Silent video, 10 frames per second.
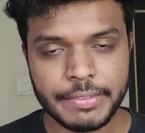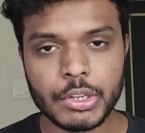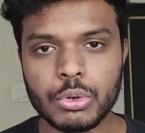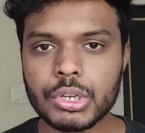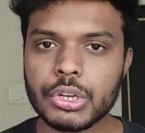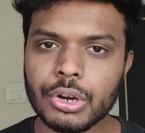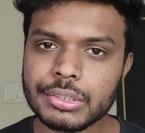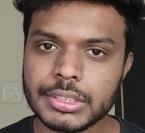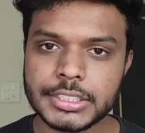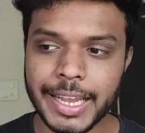Anyway, looking
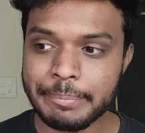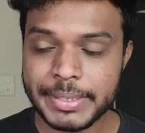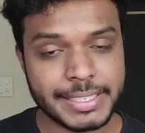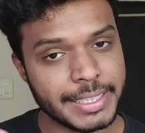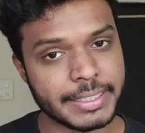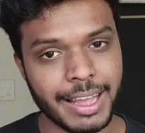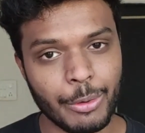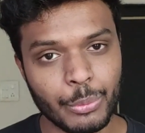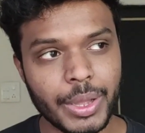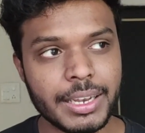on to the Champions League
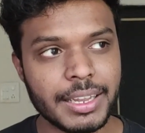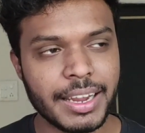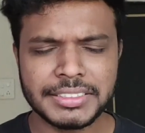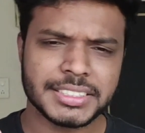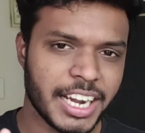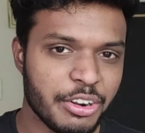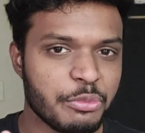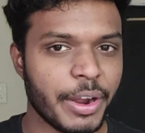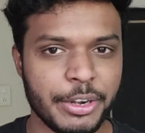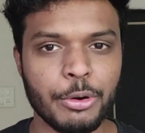now, well, it's
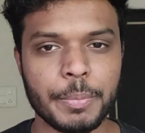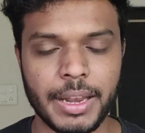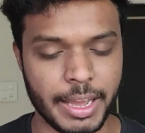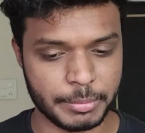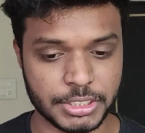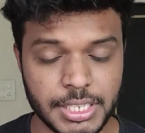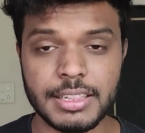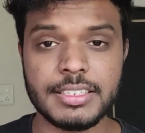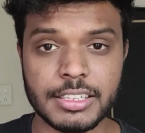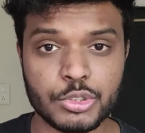kind of wide open. I mean,
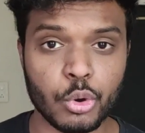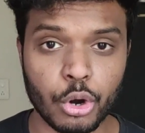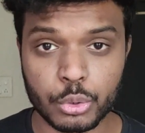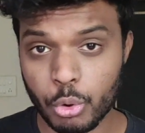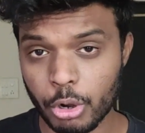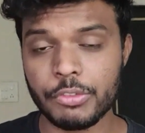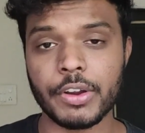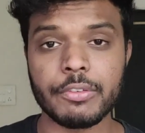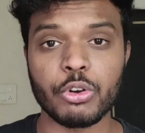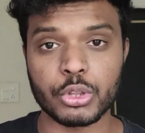Chelsea also got
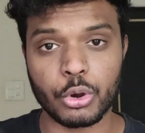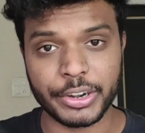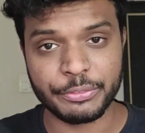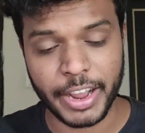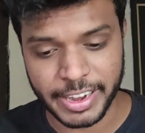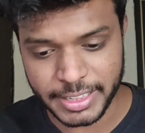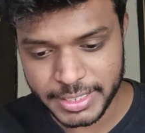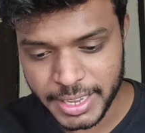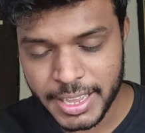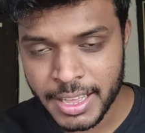qualified for the
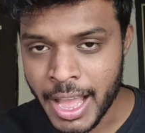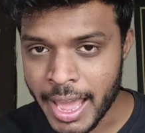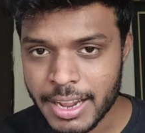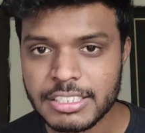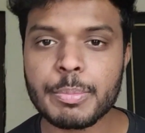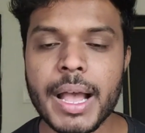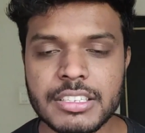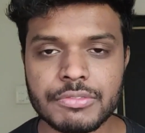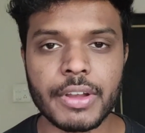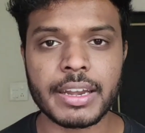quarterfinals. And as a
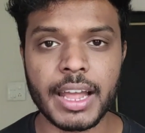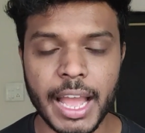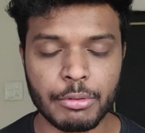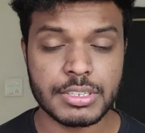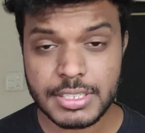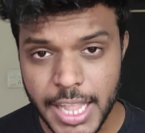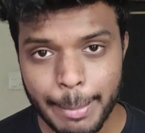Barca fan, I want to